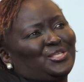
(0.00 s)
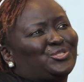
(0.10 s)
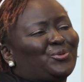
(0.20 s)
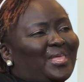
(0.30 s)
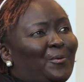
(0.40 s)

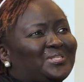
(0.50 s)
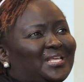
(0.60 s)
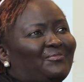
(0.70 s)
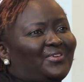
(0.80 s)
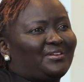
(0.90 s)
So that was
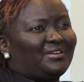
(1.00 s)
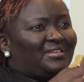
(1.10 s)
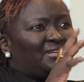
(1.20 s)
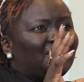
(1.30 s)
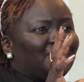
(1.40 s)
a
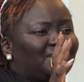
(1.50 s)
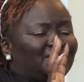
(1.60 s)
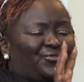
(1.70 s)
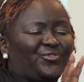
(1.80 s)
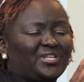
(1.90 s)
very
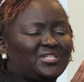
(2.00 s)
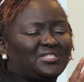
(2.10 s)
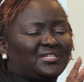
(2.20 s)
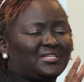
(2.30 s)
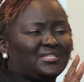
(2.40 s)

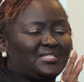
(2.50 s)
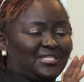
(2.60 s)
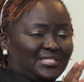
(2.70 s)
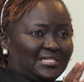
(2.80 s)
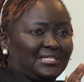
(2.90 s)
different
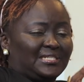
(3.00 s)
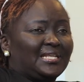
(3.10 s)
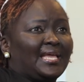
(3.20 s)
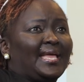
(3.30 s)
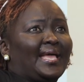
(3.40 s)

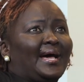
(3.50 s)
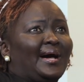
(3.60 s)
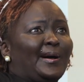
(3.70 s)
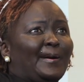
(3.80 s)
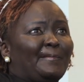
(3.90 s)
season.
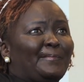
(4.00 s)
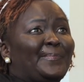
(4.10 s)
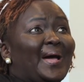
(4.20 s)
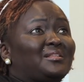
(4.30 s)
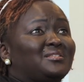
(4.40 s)

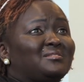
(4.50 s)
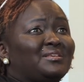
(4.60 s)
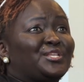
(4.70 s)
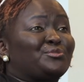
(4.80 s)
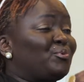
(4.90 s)
But
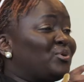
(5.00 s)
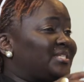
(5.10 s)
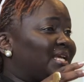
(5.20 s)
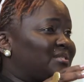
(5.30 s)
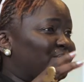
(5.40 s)
it
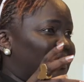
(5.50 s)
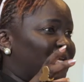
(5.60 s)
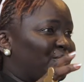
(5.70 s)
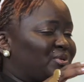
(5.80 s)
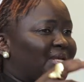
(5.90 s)
molded me.
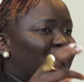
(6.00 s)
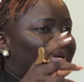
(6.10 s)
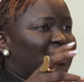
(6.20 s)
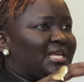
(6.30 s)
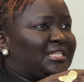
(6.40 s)
It molded
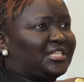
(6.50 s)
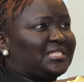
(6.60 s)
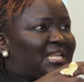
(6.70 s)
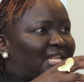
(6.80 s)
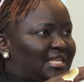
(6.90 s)
me in
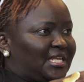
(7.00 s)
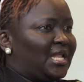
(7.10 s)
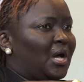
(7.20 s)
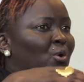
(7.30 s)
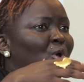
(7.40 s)
just learning
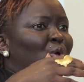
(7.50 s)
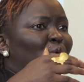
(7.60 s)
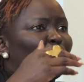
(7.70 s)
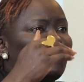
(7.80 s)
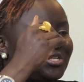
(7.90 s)
now.
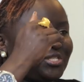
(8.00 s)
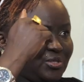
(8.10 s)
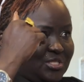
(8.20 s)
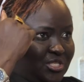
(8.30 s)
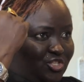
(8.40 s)
What I
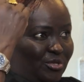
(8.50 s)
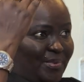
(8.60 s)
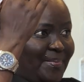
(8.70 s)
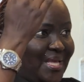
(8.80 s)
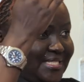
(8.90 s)
was teaching
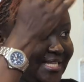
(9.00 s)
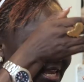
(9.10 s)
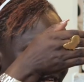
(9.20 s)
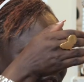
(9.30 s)
maybe as head